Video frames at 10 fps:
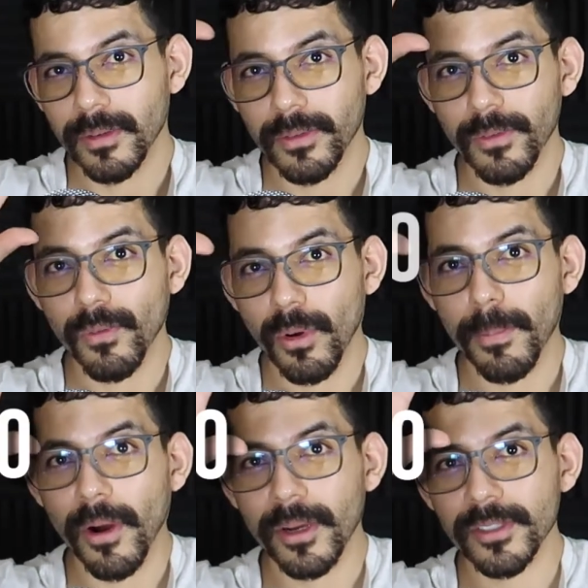the 4
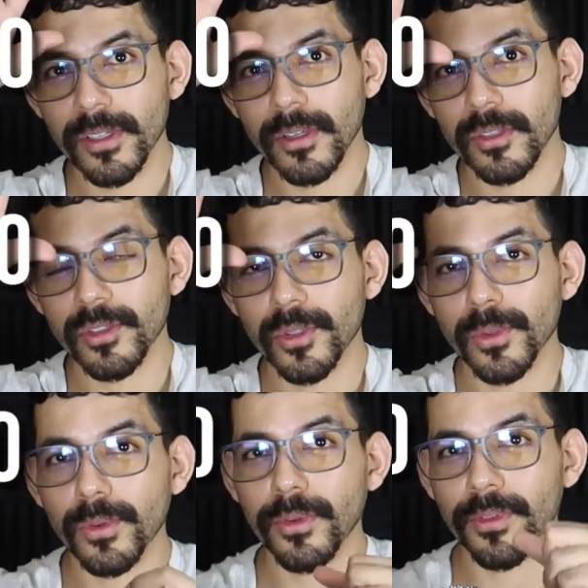parts:
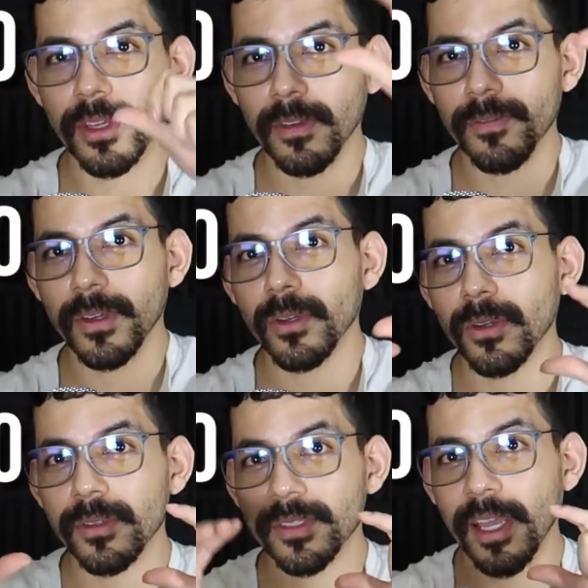do, think,
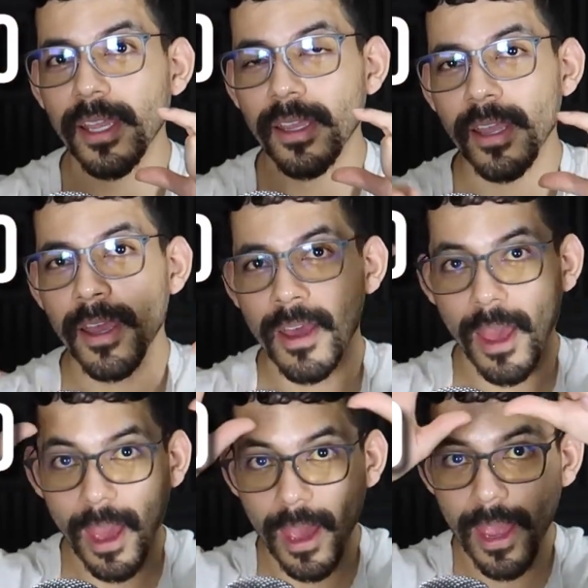feel, say,
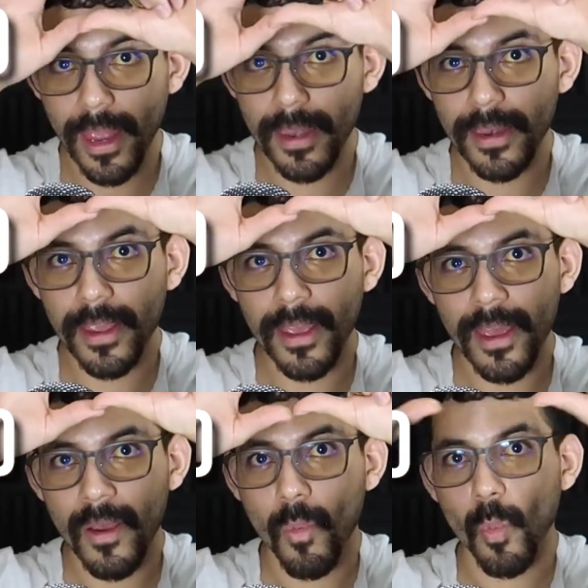and
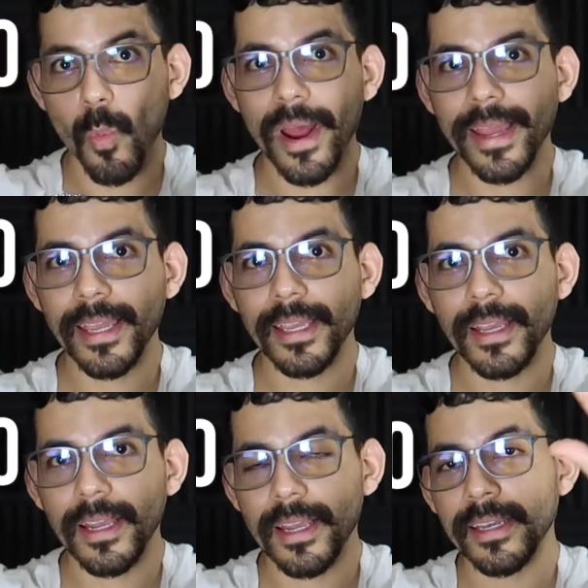write
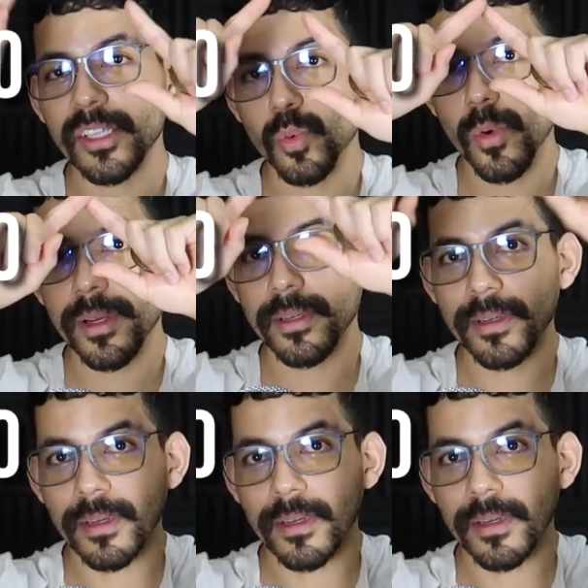in each one